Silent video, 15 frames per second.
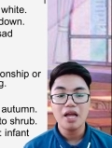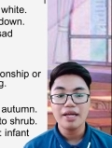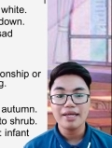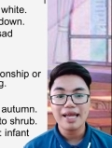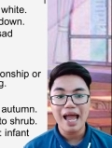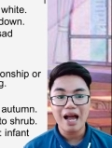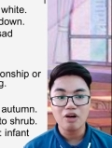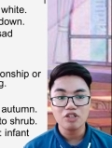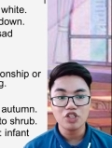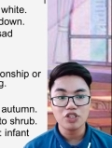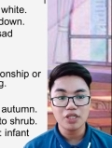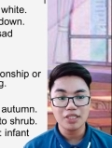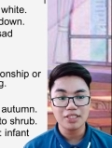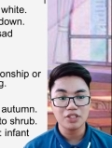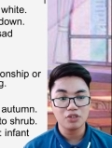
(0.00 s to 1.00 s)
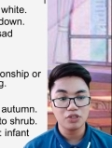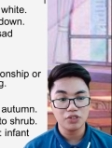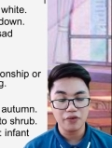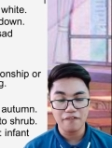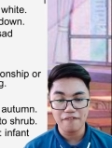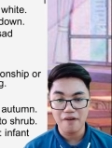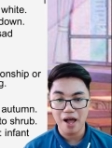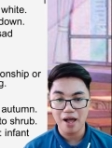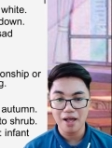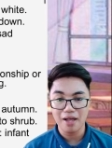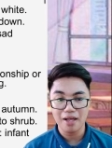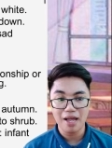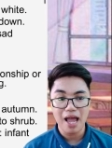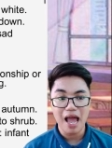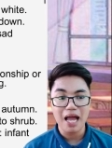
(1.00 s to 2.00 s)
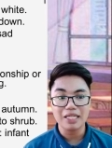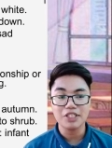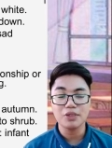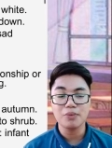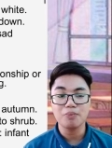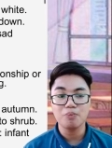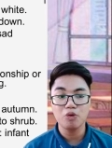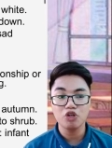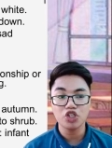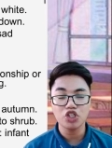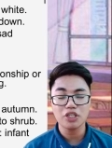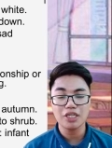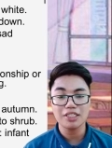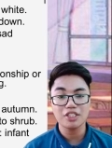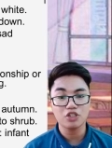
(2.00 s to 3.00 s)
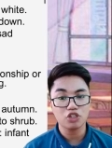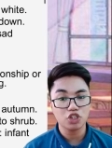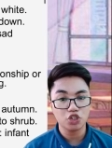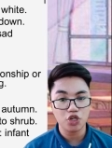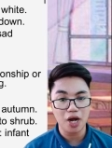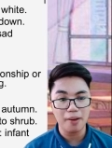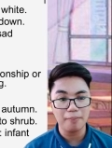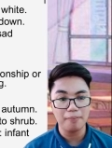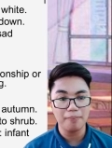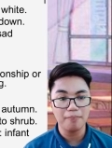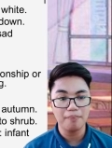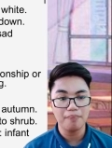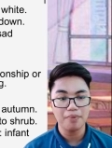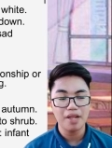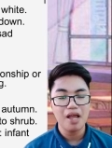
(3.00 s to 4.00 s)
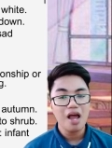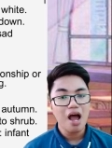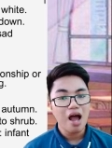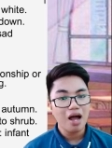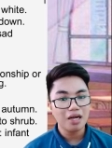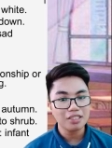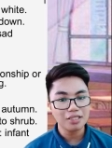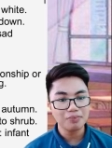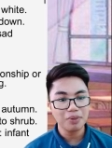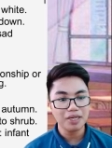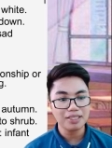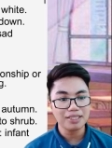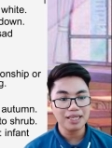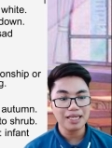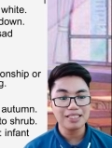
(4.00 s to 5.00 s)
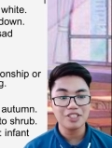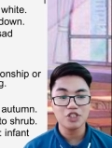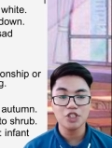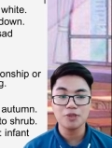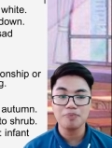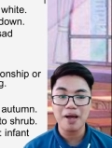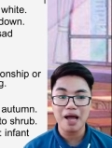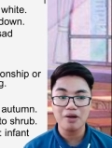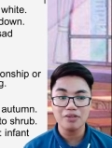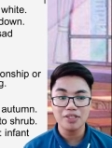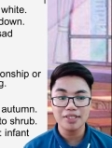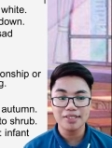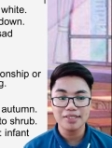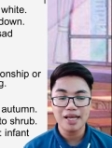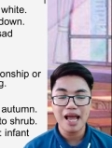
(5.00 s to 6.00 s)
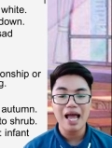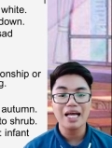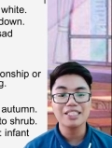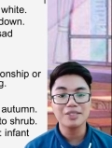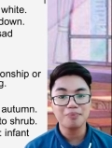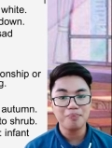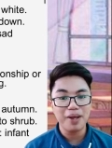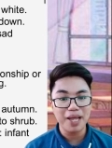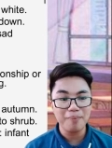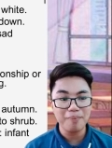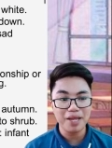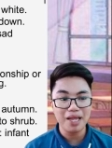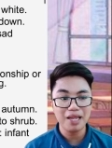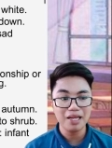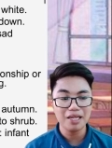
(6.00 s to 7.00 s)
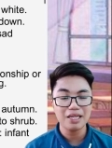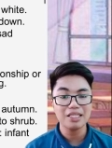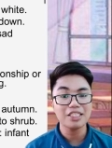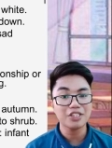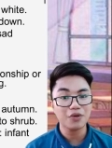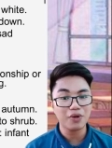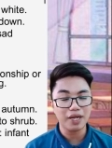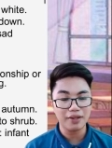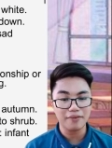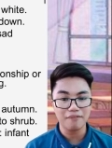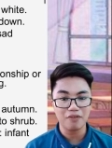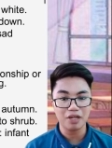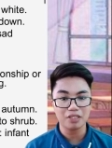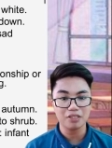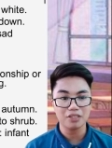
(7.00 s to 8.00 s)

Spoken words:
Couch is to sofa as bush is to shrub. Husband is to spouse as baby is to infant.